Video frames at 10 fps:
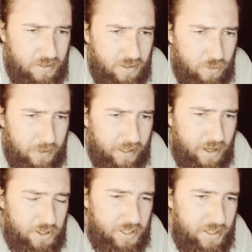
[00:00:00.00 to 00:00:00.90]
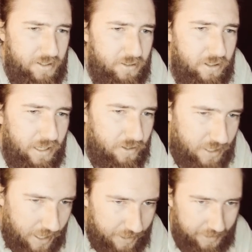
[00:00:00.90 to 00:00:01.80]
Oh my gosh, see? Look how
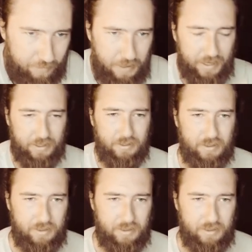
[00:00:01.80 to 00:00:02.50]
tiny it made it.